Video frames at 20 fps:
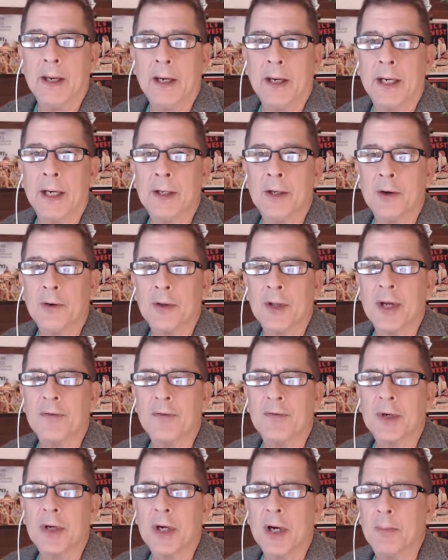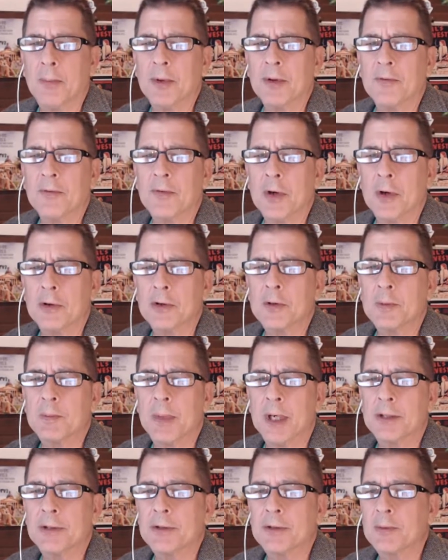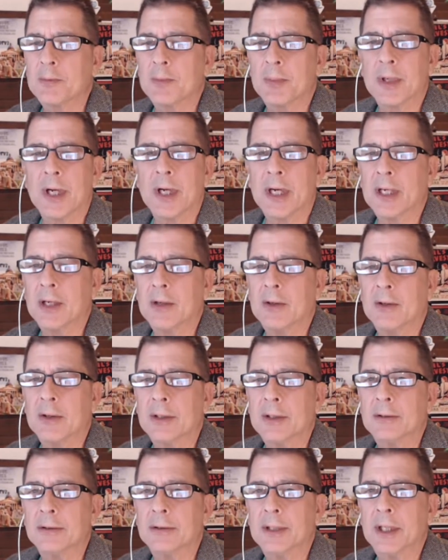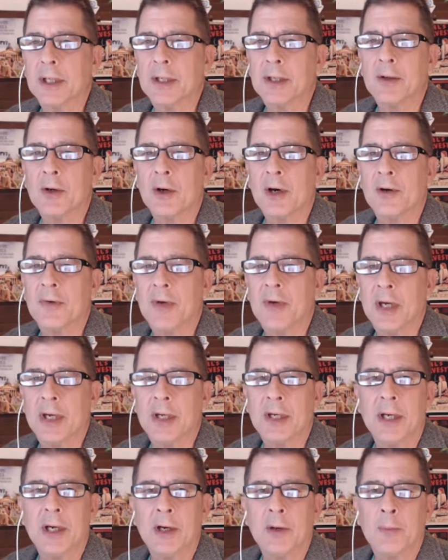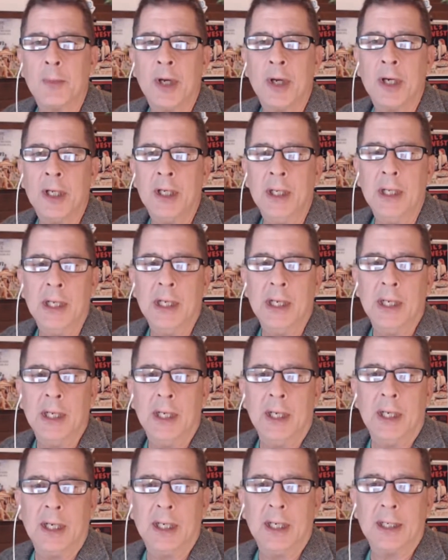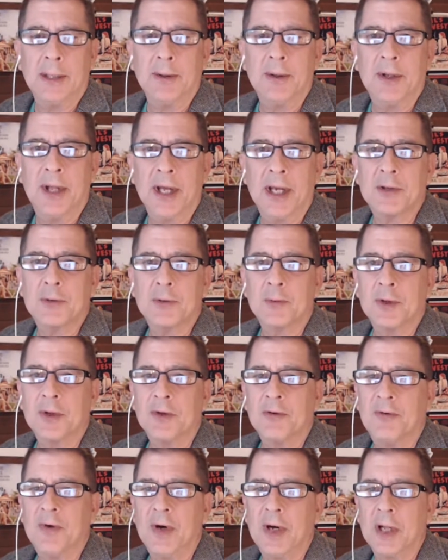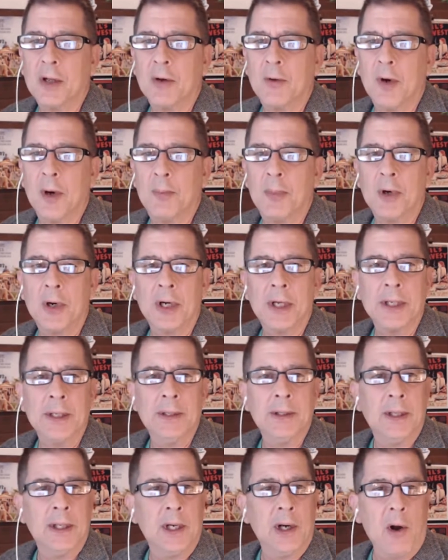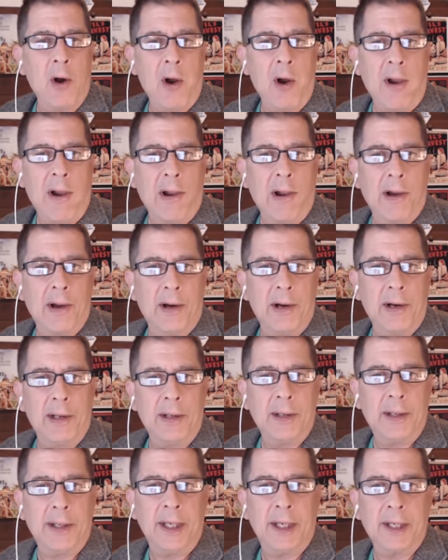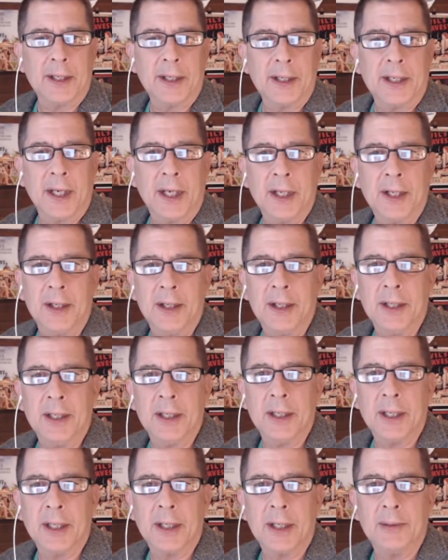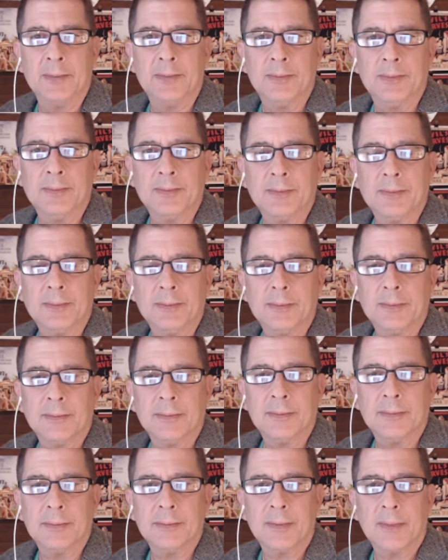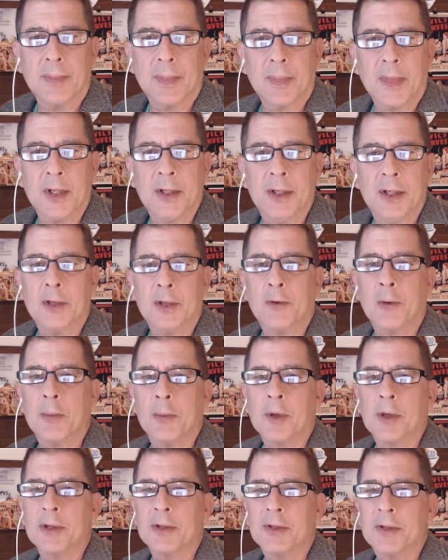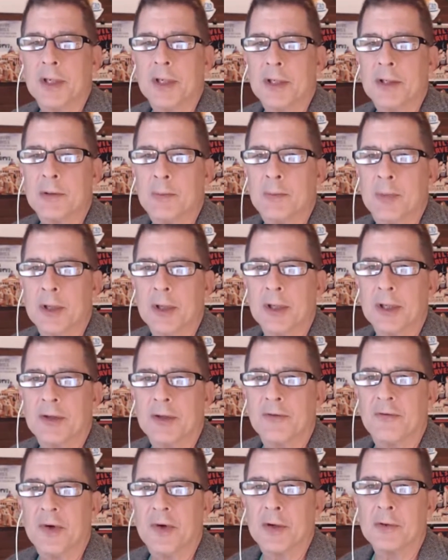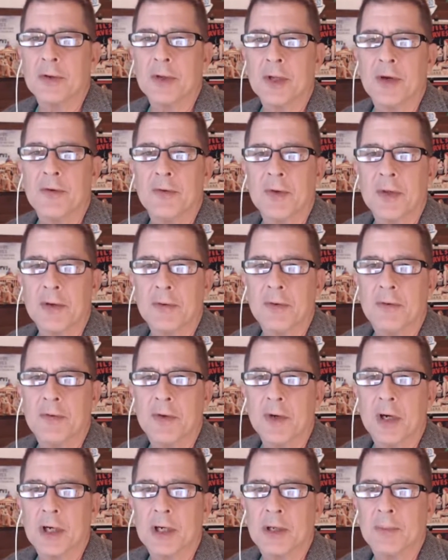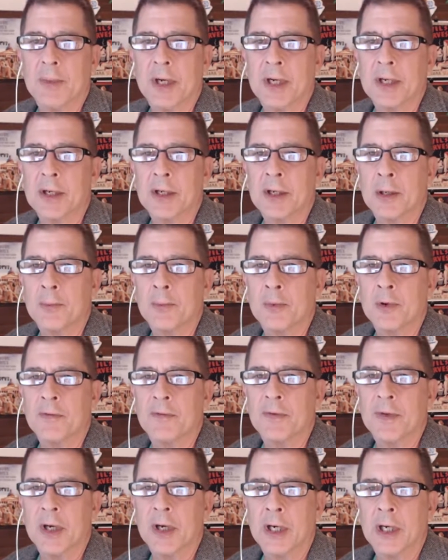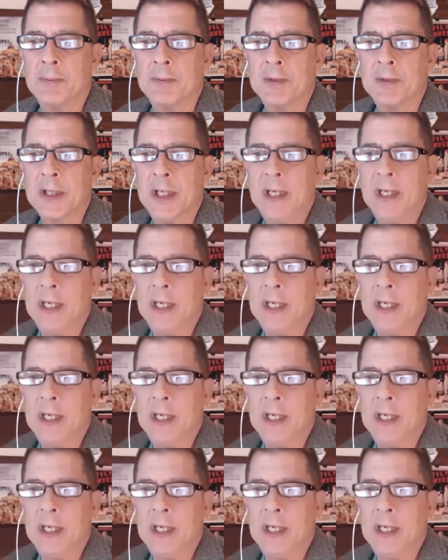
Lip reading: I know they have a couple of co-sponsors, but I couldn't tell you offhand how many. That's one to follow up on. And again, the decriminalization bill at the federal level that we've talked about a number of times.